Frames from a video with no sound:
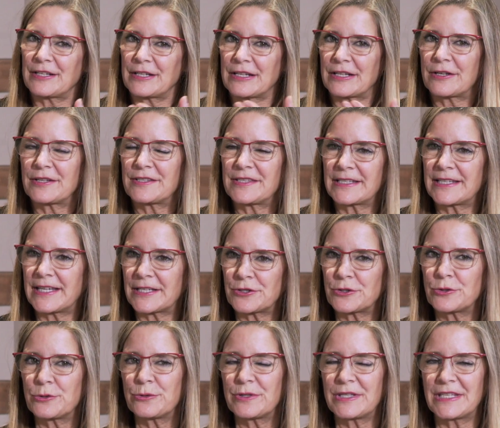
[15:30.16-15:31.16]
Because it
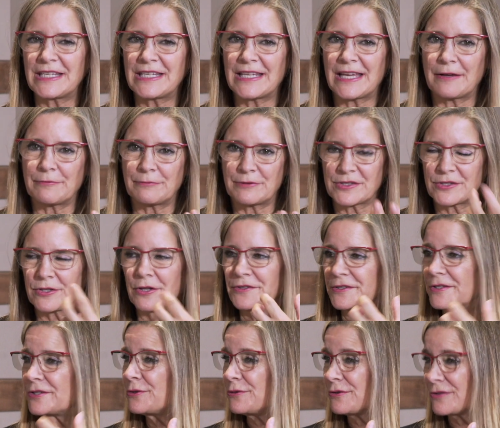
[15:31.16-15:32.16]
gets you the
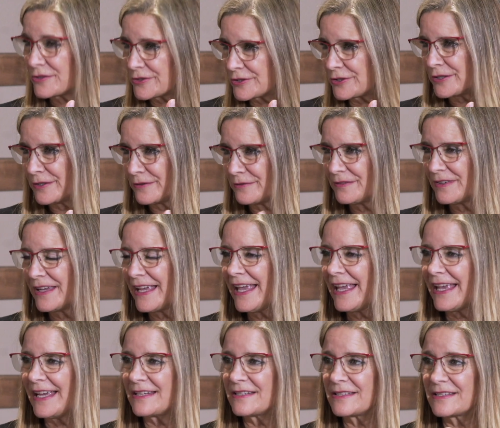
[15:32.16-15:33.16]
results that you deserve
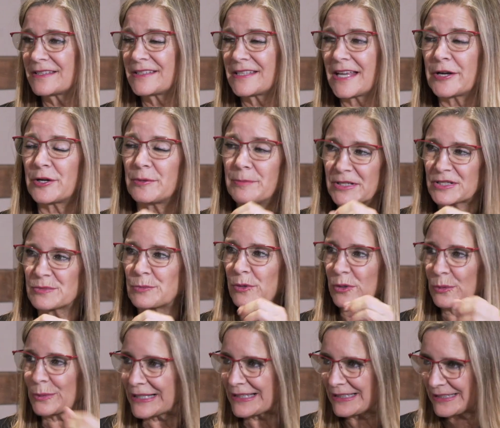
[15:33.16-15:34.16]
and desire much more
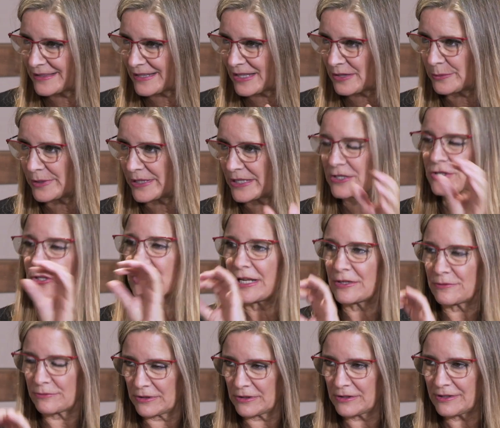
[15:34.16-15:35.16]
quickly that way. In
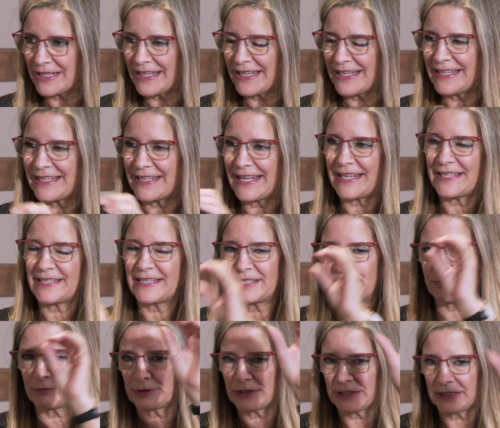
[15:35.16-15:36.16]
general,
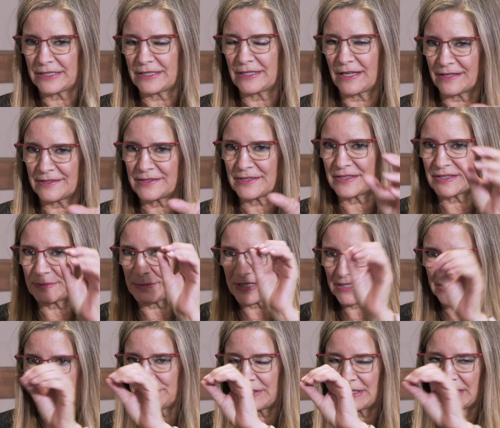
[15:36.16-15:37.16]
it really does. And
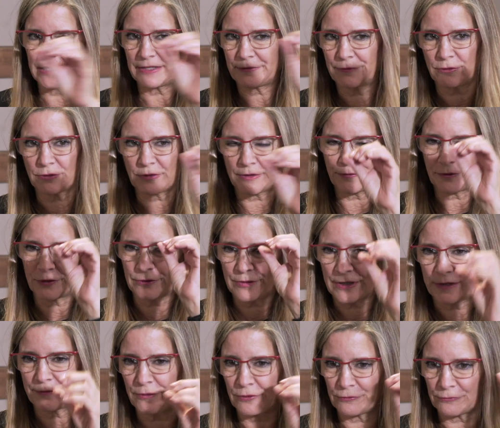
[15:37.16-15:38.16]
specifically,
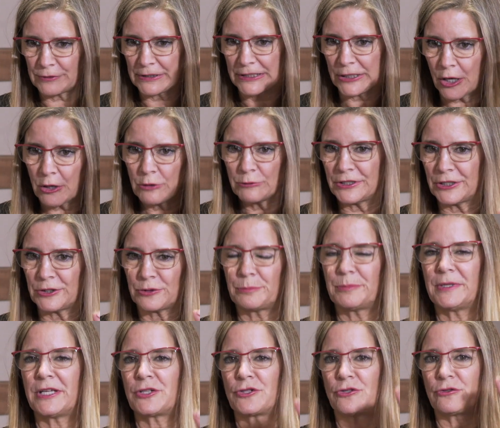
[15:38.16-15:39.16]
if you're really honing your
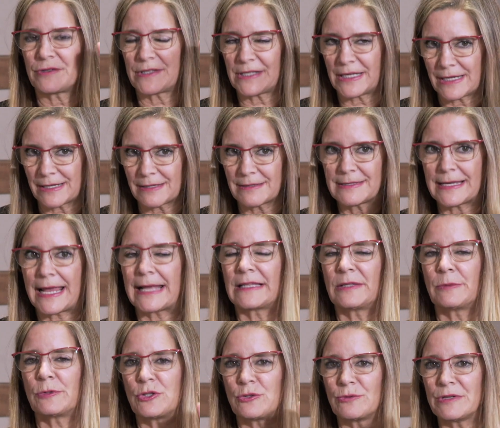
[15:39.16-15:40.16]
pitch and you're saying
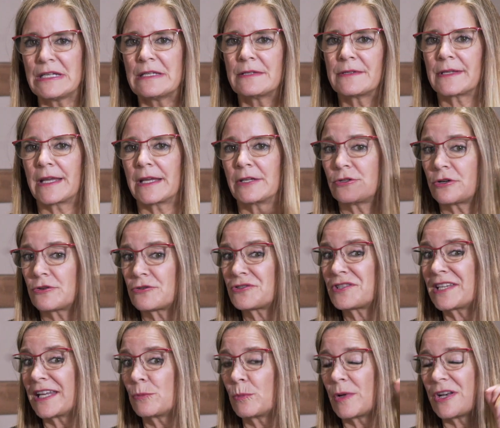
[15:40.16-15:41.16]
exactly what you need to say and you
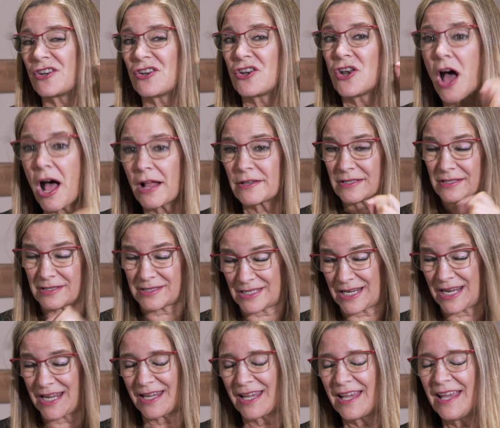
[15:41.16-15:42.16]
understand what not to
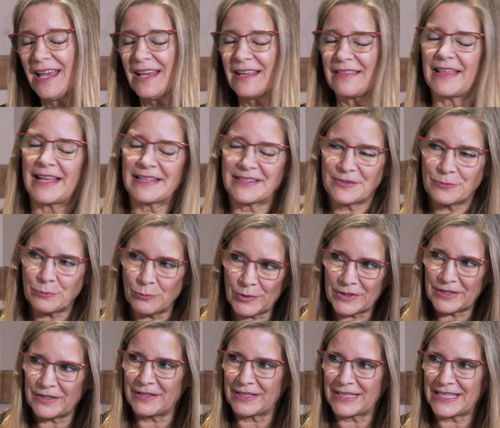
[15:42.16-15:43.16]
say, that's
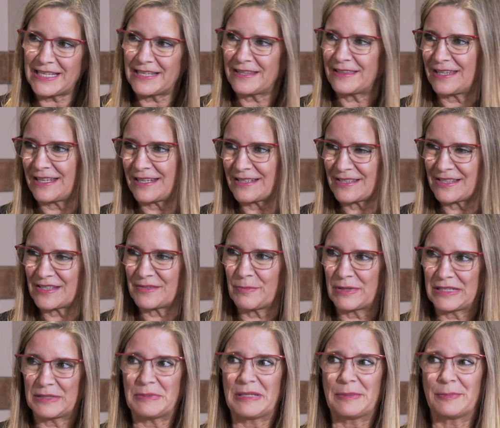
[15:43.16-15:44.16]
one of the key things. Is
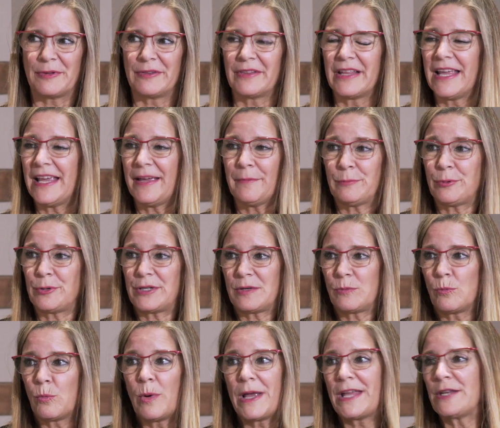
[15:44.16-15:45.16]
many people put
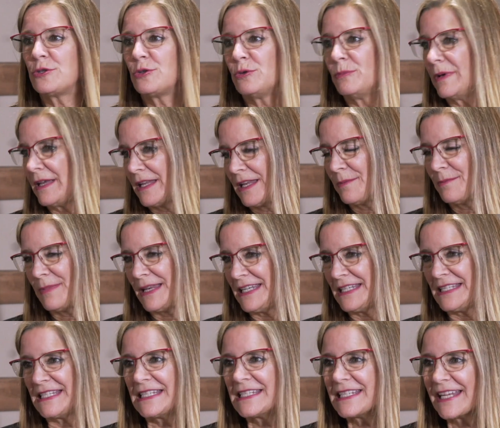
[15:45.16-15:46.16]
in way too
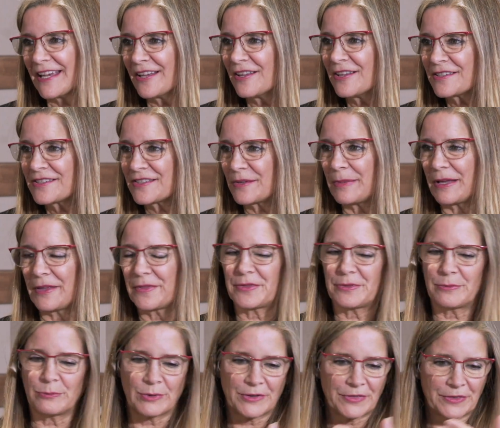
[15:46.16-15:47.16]
many details about
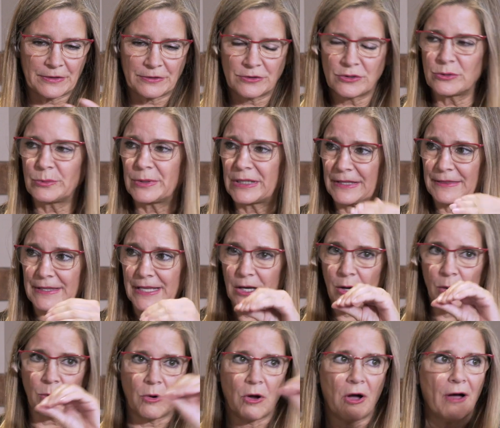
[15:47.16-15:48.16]
what they're doing and they
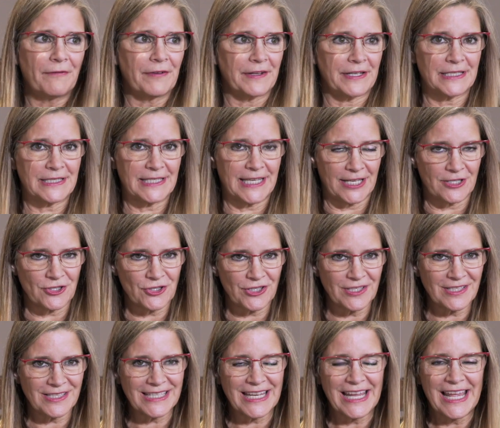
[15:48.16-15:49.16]
go off at a
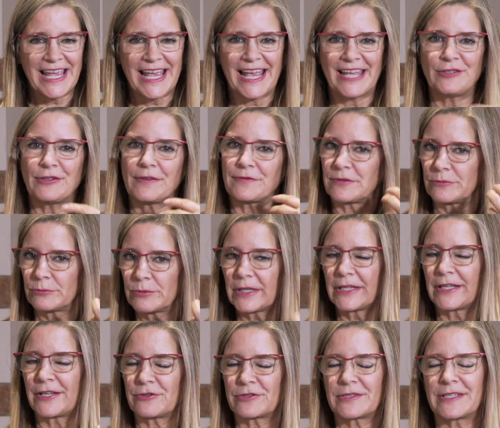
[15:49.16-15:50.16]
tangent. And you have to
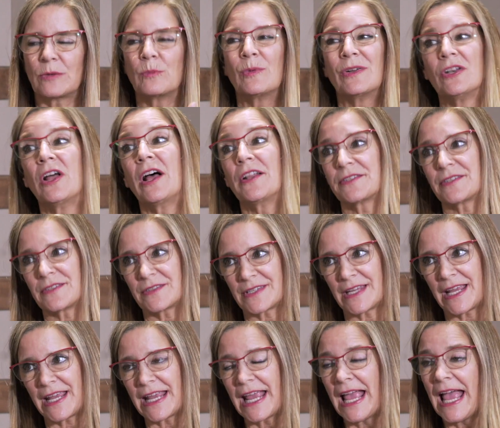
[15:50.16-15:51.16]
really understand what not to
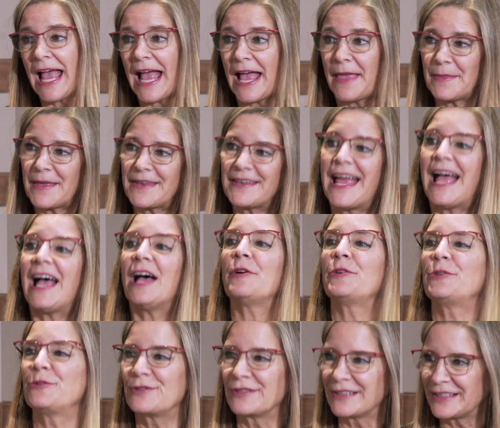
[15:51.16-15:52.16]
say and then how
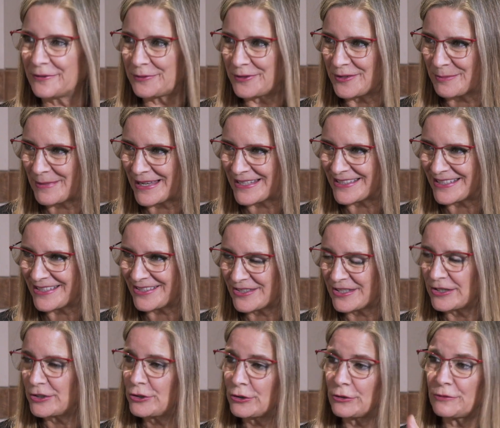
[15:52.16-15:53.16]
you deliver the message.
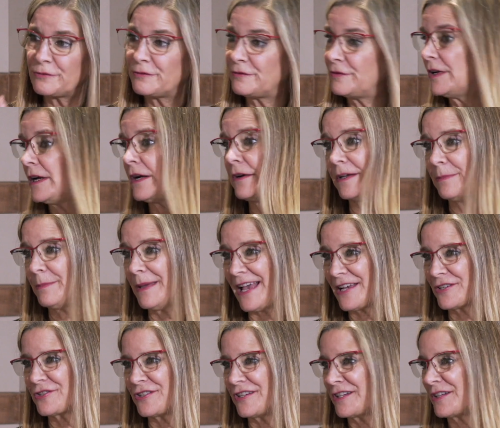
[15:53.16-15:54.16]
See, you're very
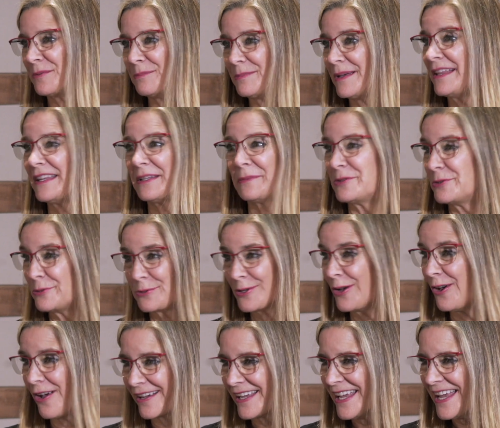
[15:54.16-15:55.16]
passionate and compelling when you
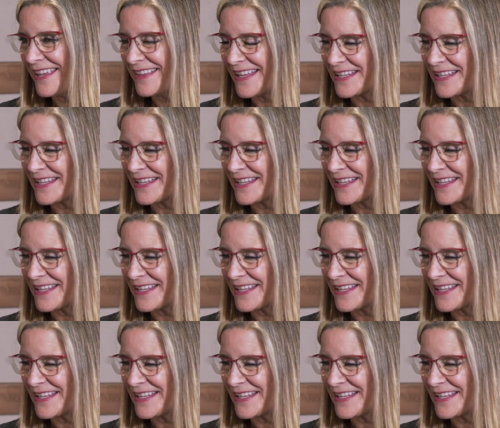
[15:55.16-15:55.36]
talk.